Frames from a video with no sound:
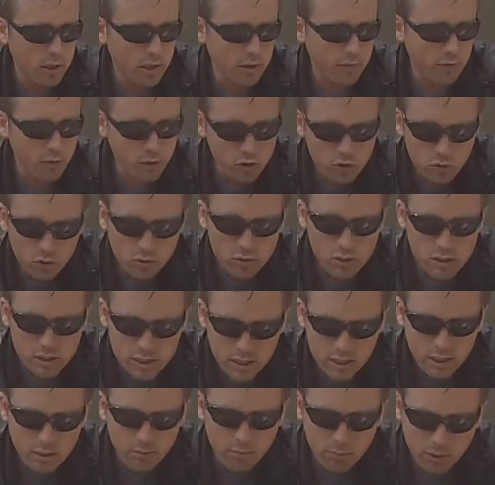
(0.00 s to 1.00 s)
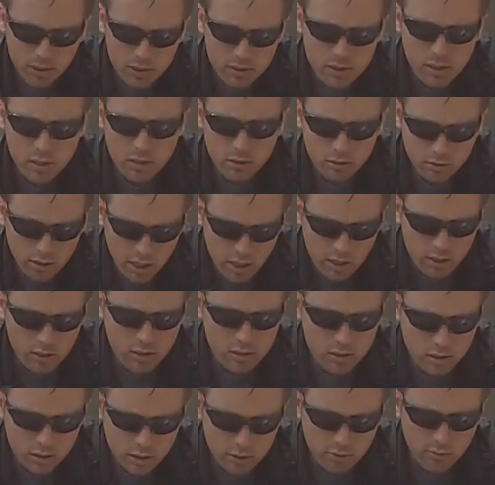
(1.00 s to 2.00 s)
If you're told to sit, butts on the ground
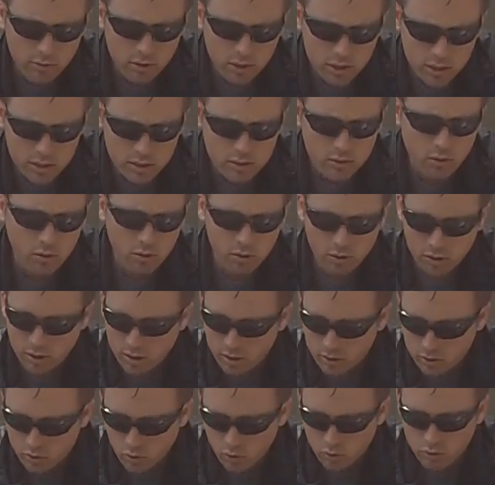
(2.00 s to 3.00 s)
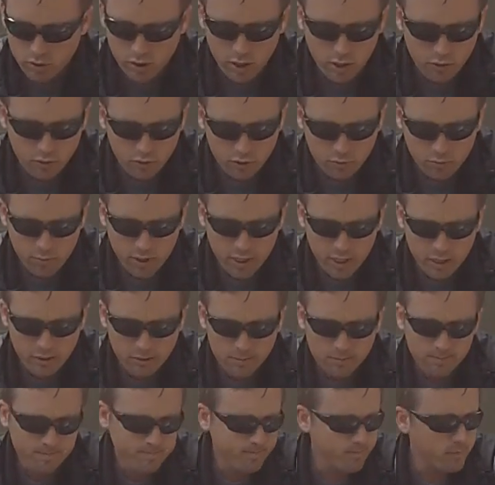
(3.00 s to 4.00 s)
until you're released or told another command.
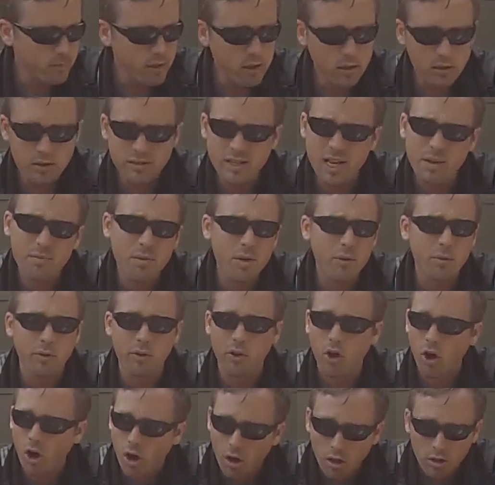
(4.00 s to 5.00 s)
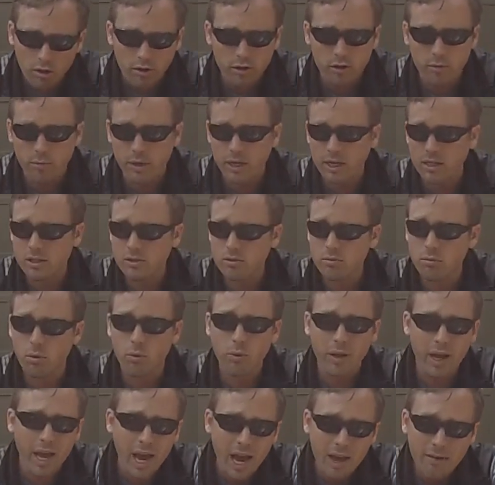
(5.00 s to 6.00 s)
Same thing with all our commands. But
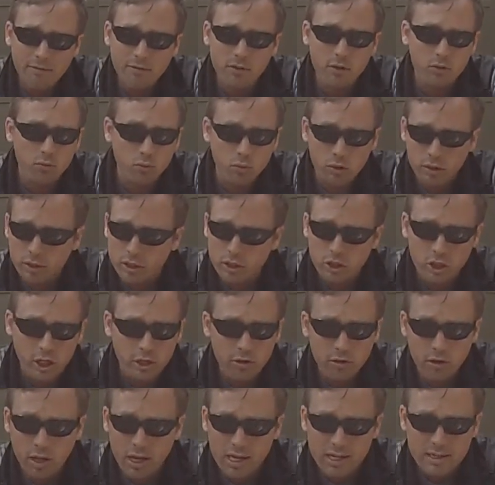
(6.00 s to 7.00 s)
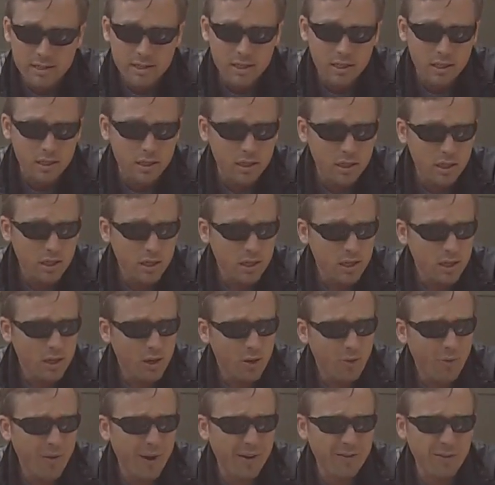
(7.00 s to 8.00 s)
we have to really generalize it.
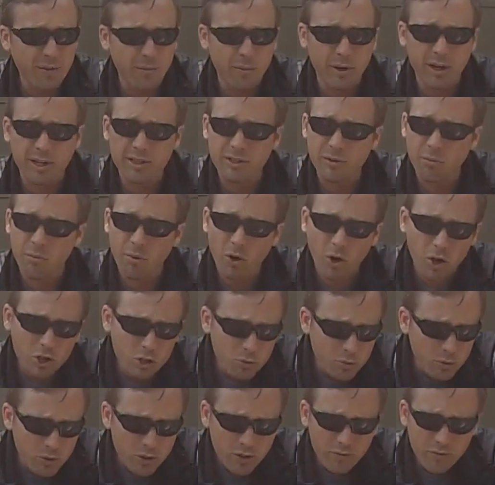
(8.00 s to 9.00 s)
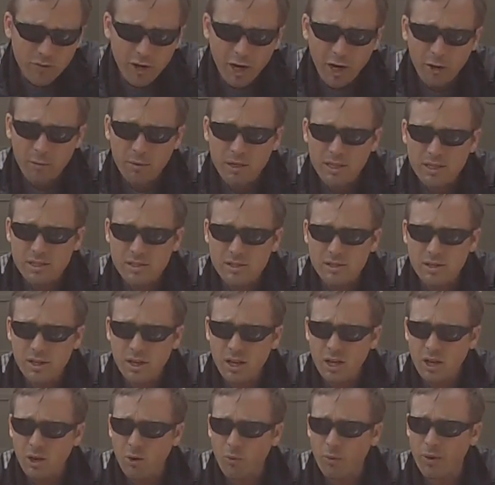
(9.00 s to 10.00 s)
We have to bring it to multiple environments.
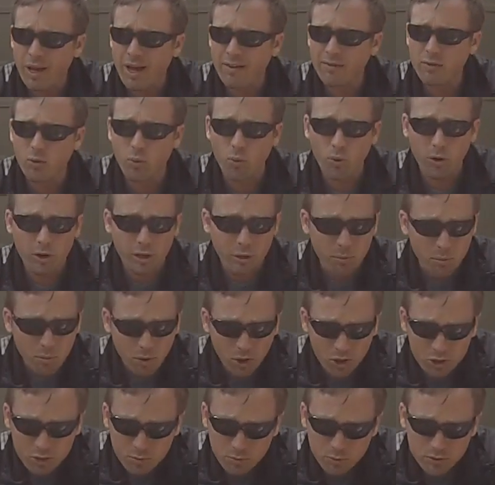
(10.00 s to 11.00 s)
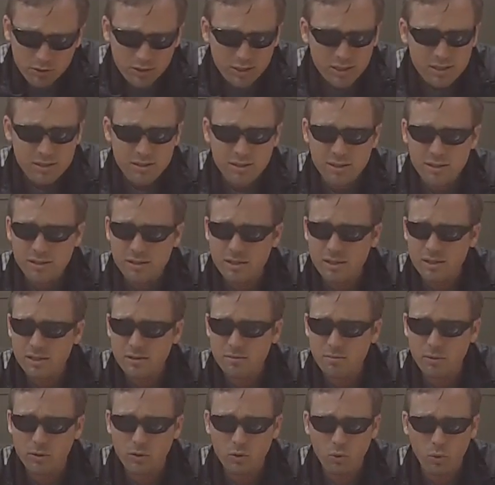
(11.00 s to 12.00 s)
We have to work at multiple distances
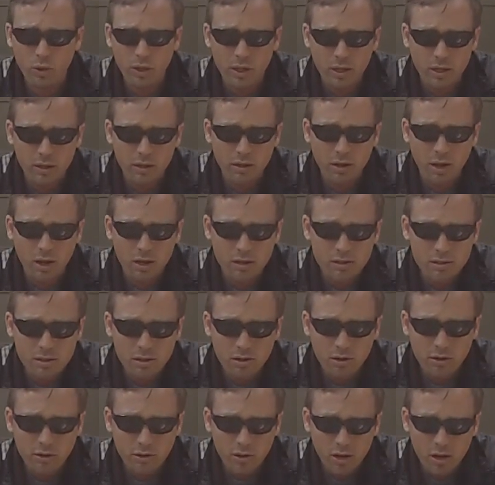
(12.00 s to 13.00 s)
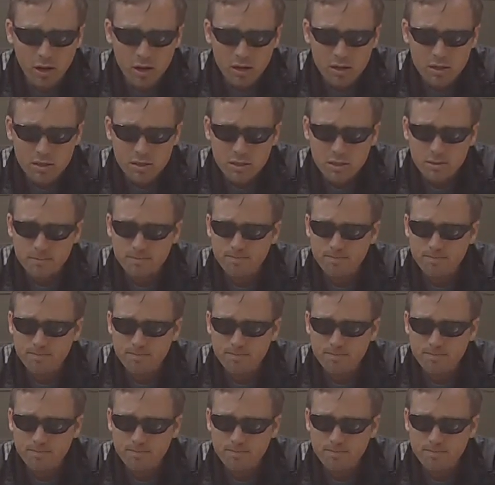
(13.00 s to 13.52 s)
between us and our dogs.